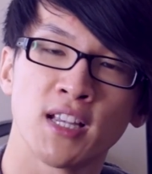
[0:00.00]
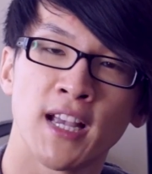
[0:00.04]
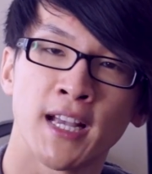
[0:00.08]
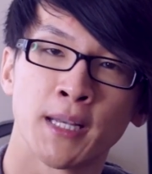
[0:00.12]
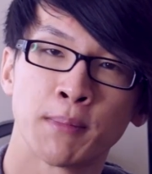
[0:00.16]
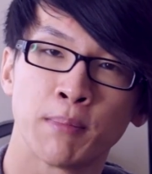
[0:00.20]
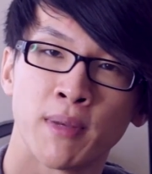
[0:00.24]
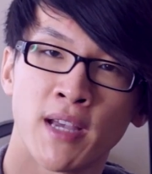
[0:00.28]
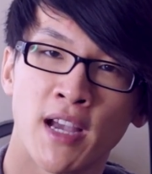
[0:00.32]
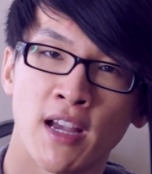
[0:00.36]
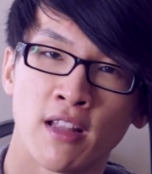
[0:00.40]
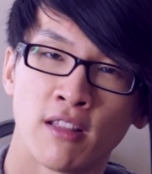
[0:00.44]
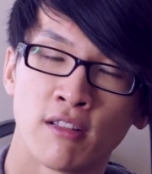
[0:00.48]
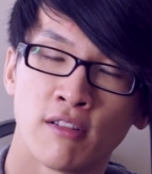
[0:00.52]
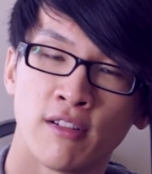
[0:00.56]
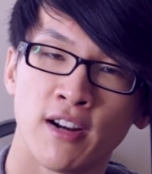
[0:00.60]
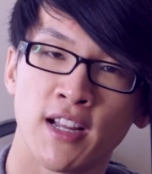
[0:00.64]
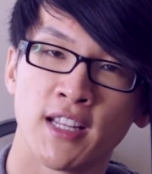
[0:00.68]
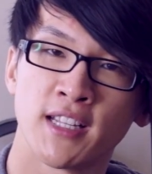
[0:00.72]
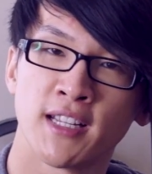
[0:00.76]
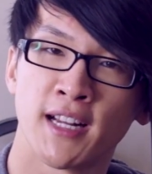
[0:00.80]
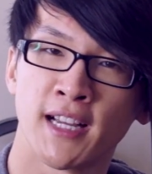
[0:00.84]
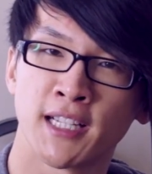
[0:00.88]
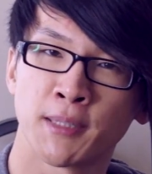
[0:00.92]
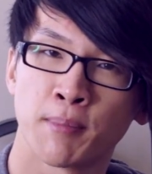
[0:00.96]

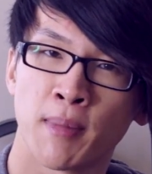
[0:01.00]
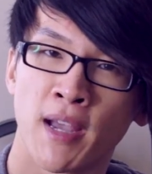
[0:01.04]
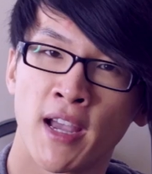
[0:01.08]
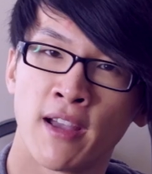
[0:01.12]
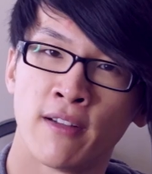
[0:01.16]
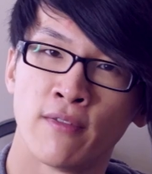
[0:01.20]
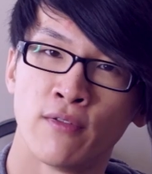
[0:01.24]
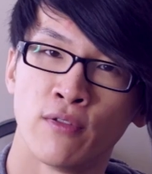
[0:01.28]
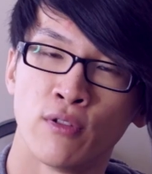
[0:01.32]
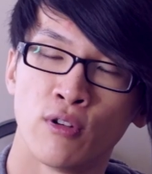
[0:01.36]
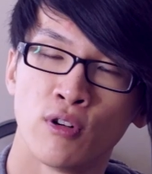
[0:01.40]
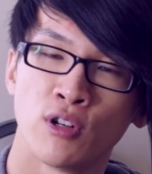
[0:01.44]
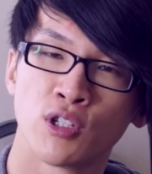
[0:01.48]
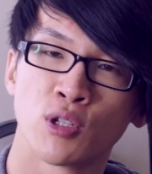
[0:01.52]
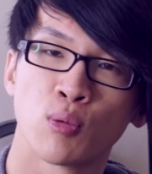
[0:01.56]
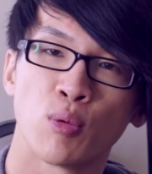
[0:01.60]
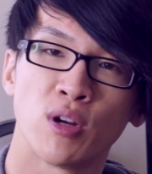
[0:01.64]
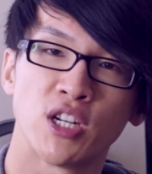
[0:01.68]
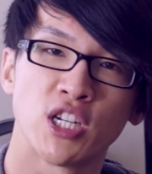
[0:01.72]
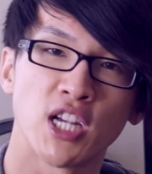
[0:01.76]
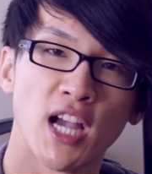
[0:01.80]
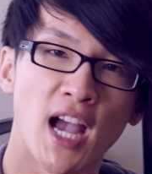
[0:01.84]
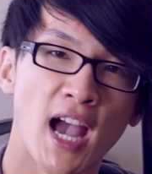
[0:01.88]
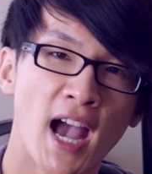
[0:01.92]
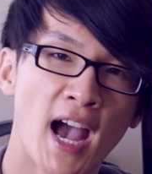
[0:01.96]
XBA-3s and XBA-4s which